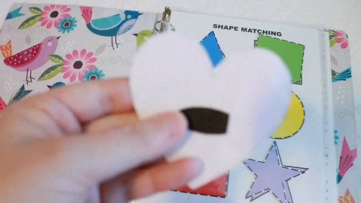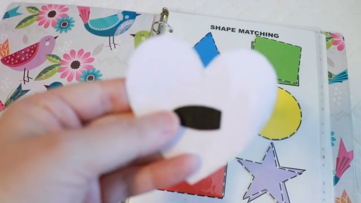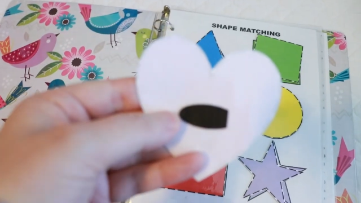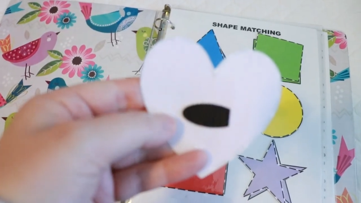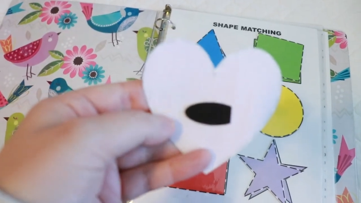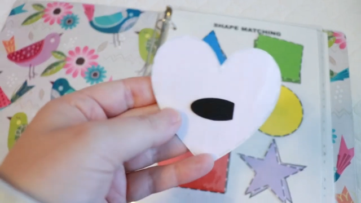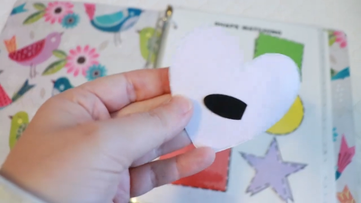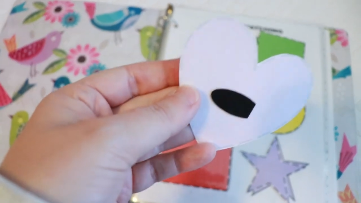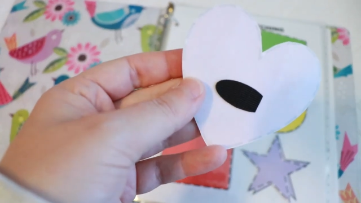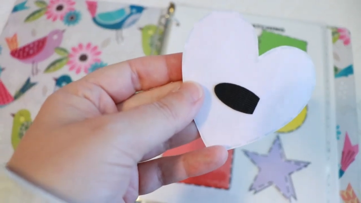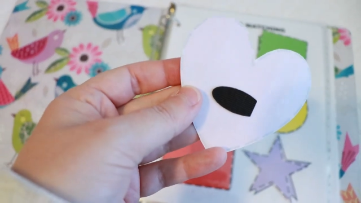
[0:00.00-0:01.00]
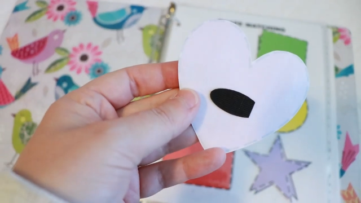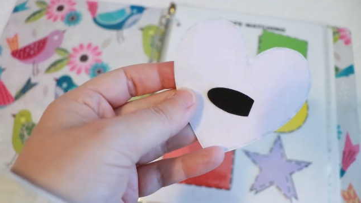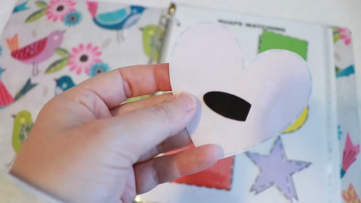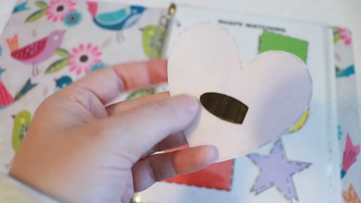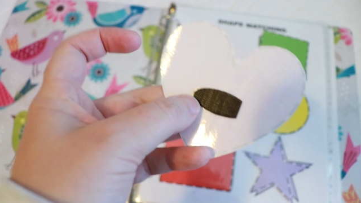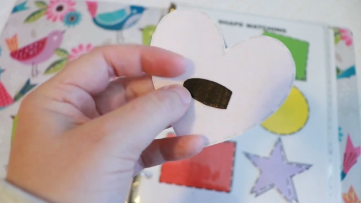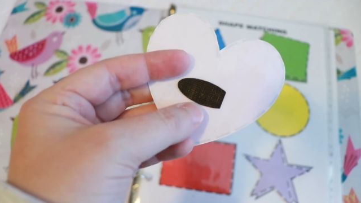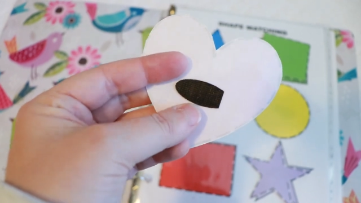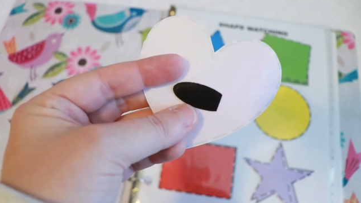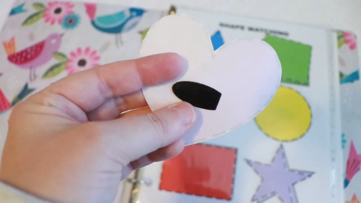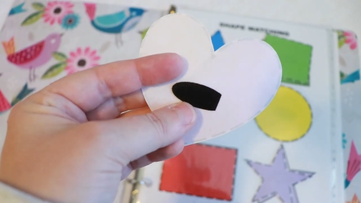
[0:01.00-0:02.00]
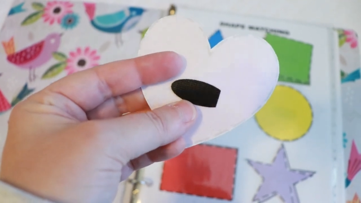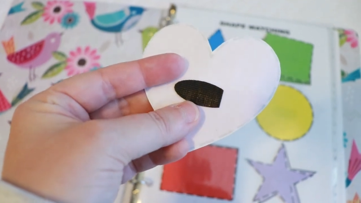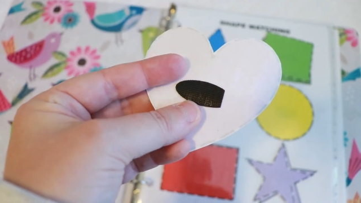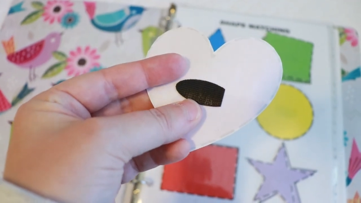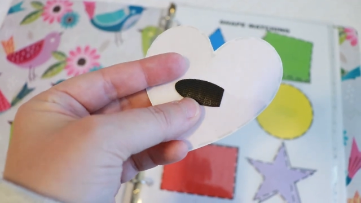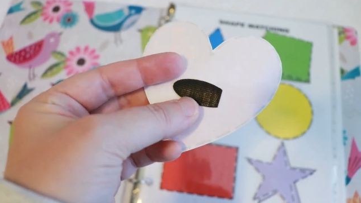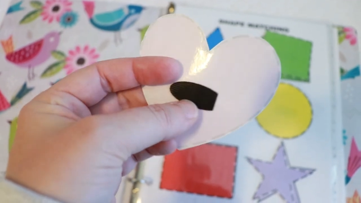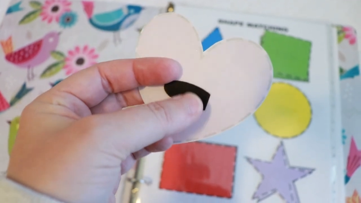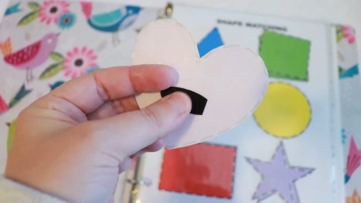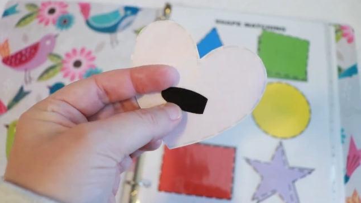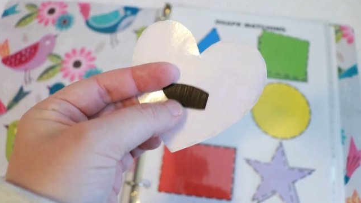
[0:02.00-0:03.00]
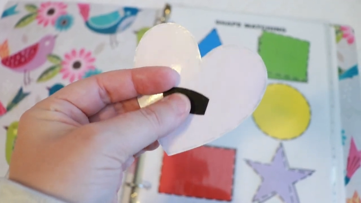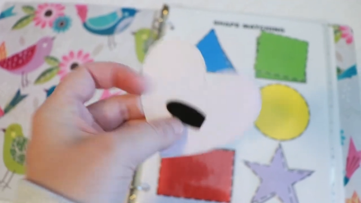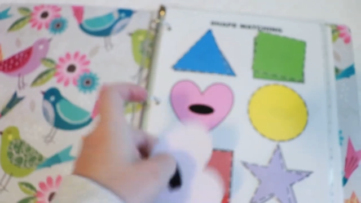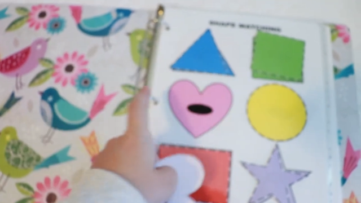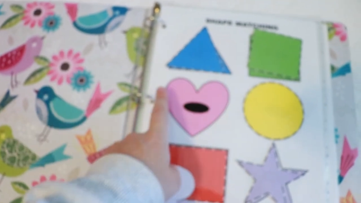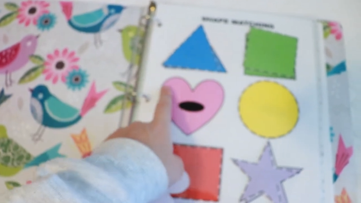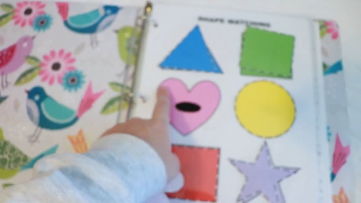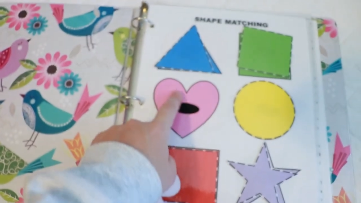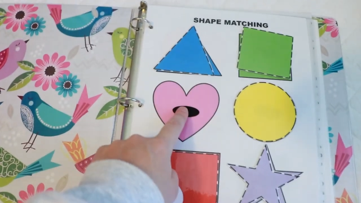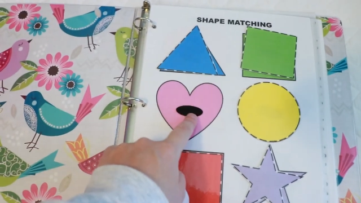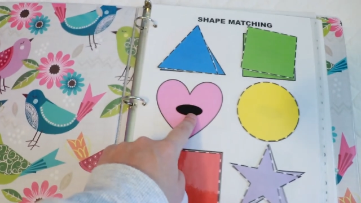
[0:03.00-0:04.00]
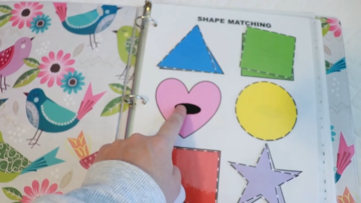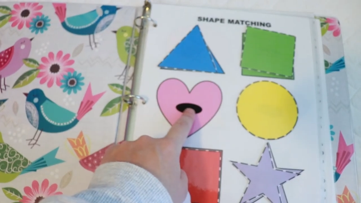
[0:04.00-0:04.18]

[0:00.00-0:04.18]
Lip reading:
No face is visible, so there are no lips to read.